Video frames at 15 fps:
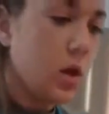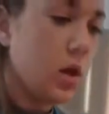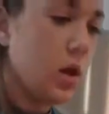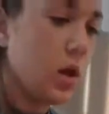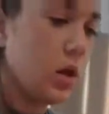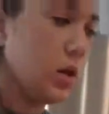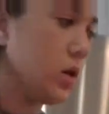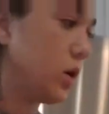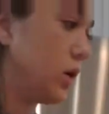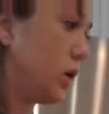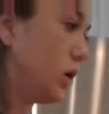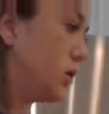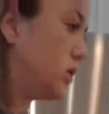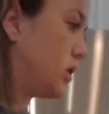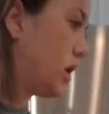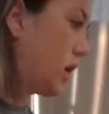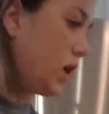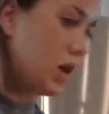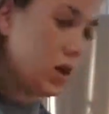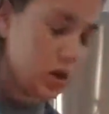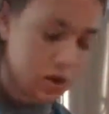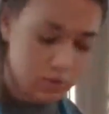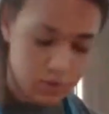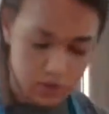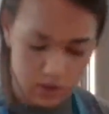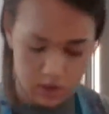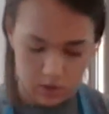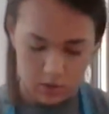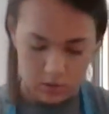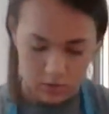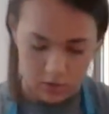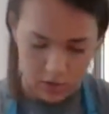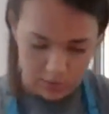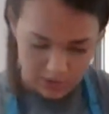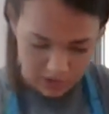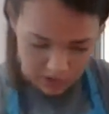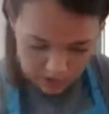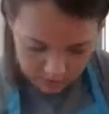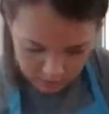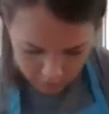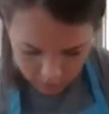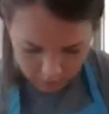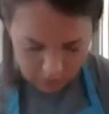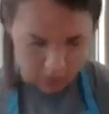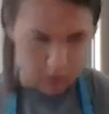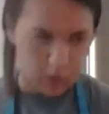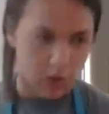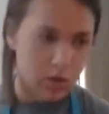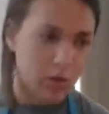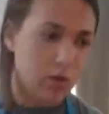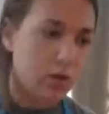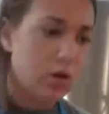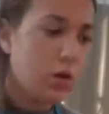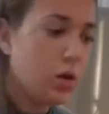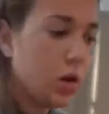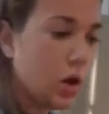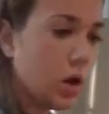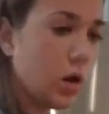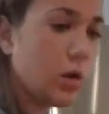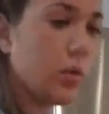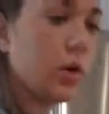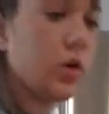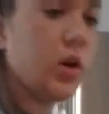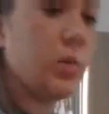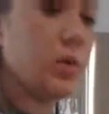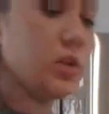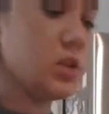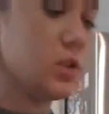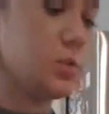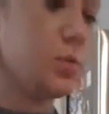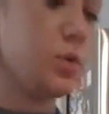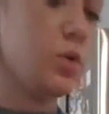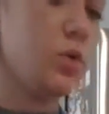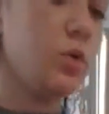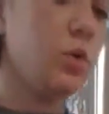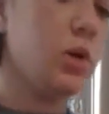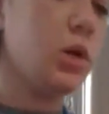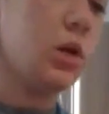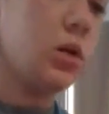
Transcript: And you're gonna take, I'm just gonna grab a spoon, I think. I'm gonna grab a spoon